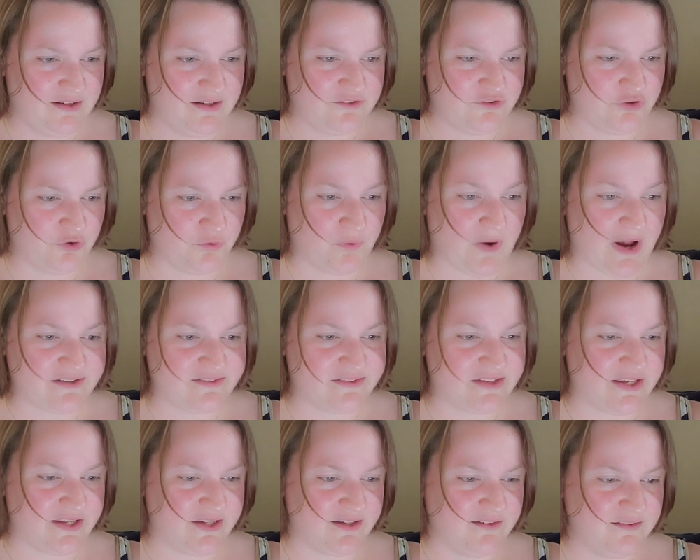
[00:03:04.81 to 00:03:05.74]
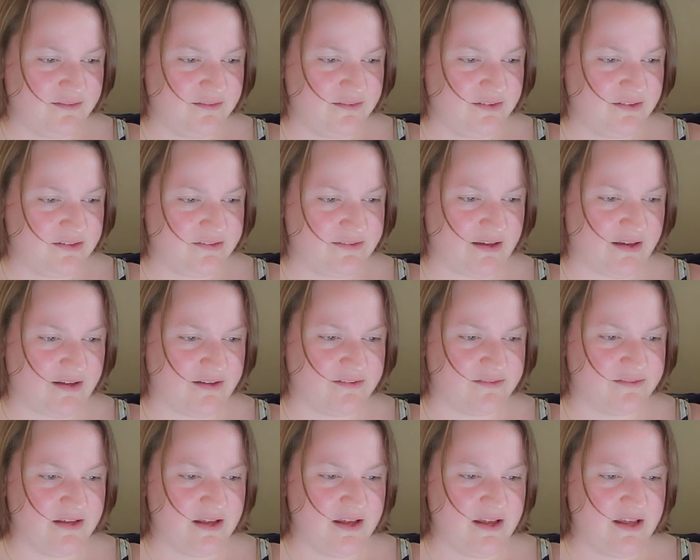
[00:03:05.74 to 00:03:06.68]
So Rax King
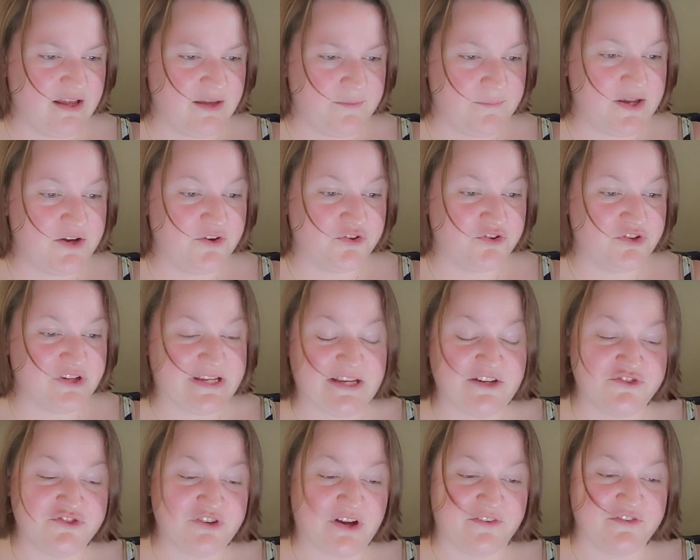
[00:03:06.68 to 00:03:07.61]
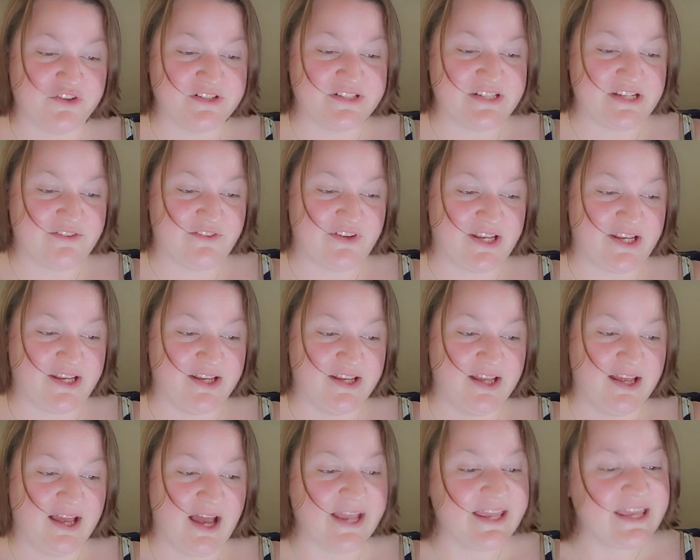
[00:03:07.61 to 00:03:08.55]
says, me critiquing chefs on TV.
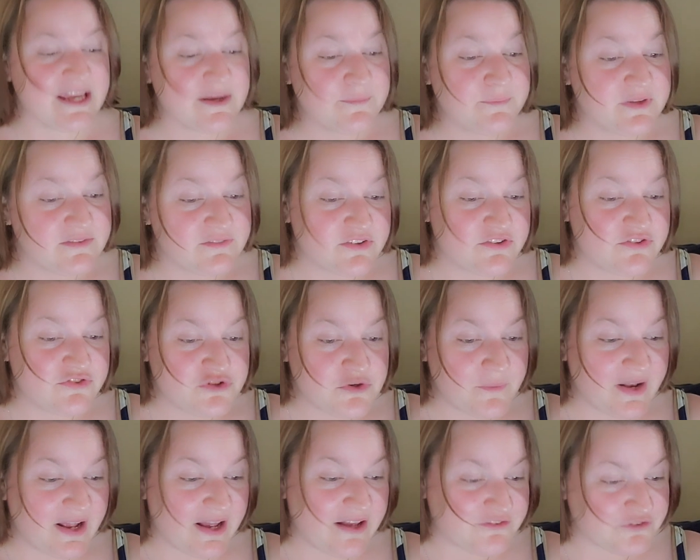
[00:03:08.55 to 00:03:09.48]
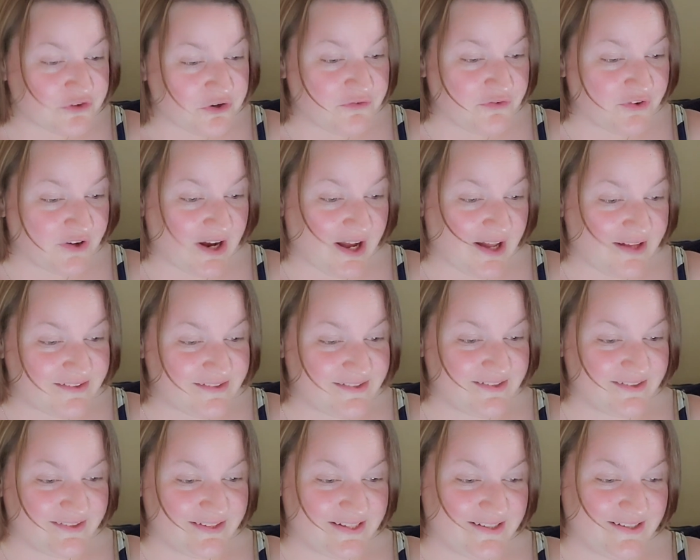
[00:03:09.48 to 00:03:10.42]
I can't believe this stupid asshole forgot to
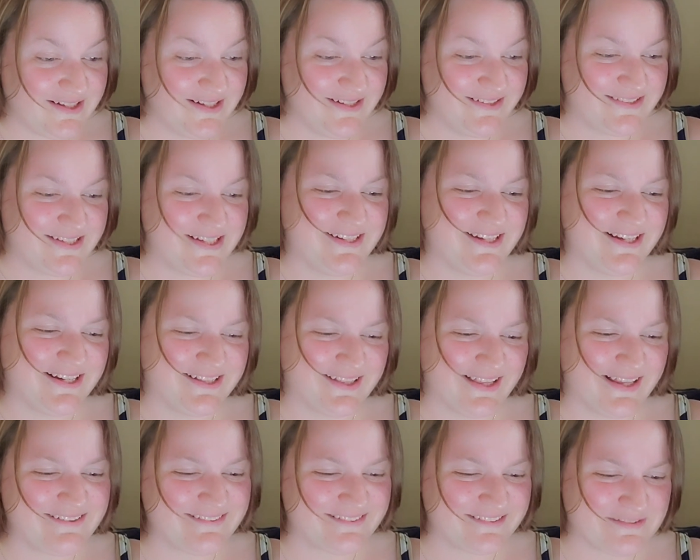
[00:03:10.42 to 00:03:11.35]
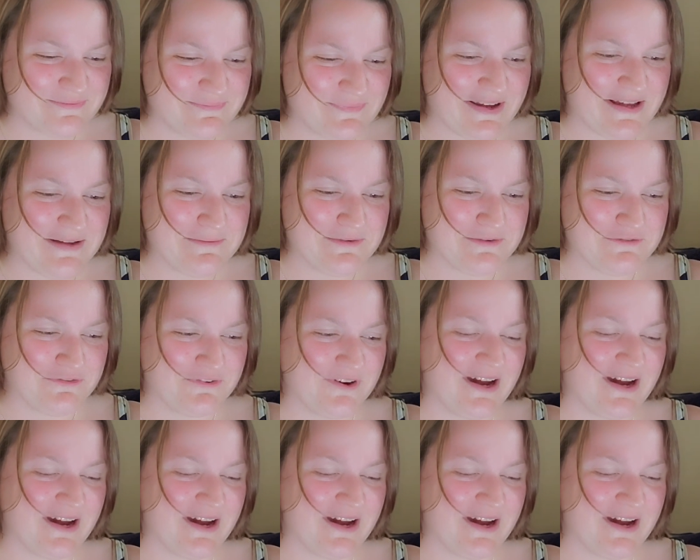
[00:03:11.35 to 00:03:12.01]
deglaze his pan before